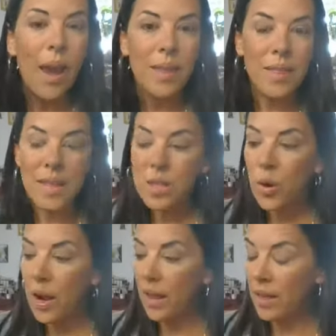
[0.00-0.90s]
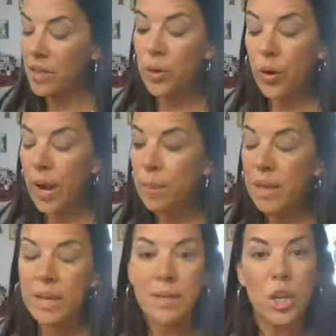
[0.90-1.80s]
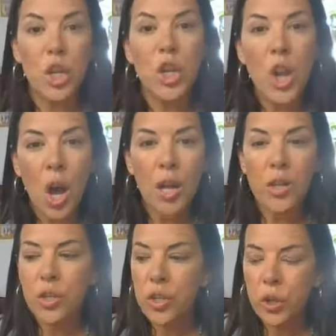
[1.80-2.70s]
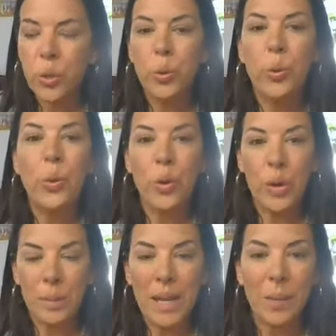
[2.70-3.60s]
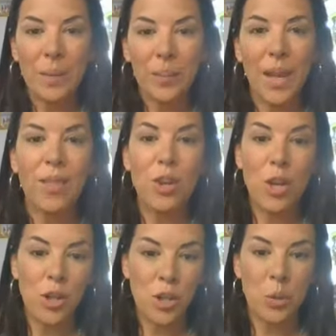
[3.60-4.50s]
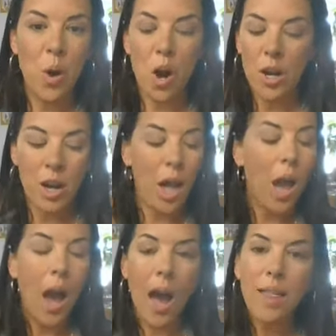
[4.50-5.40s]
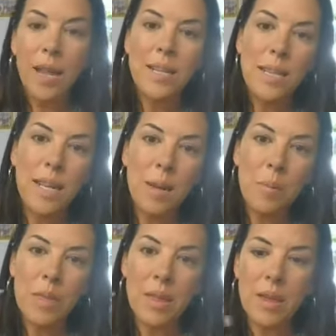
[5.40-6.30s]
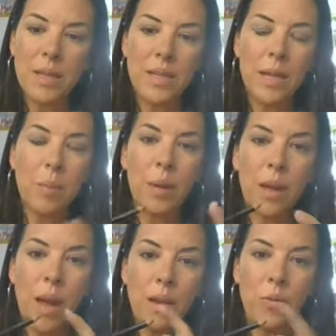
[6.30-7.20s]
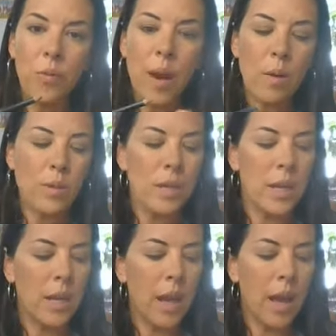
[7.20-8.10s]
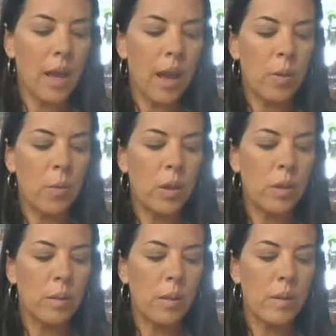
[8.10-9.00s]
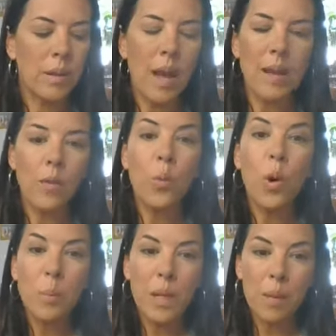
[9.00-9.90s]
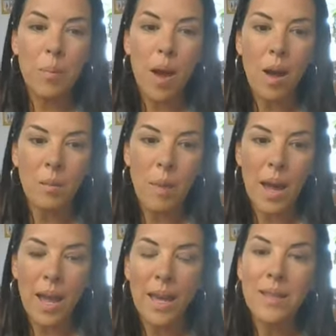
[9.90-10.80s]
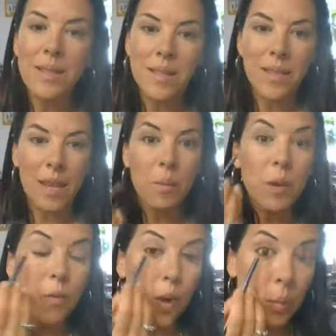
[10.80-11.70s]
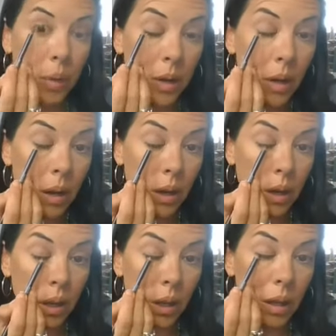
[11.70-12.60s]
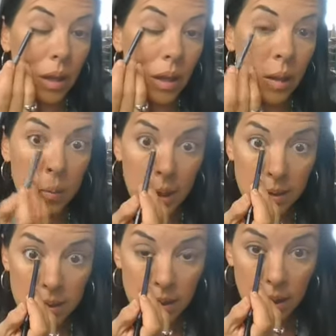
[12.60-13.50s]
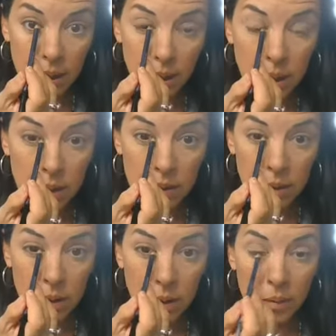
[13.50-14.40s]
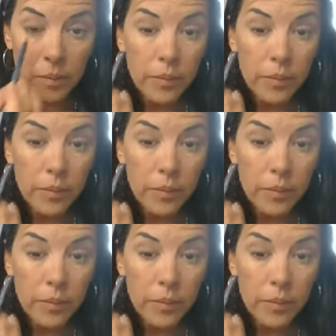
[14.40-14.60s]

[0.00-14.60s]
These are great because they're not too creamy and they're not too hard. I like to keep the tip kind of rounded, and I will kind of warm it up on my skin before I put it on. It makes it easier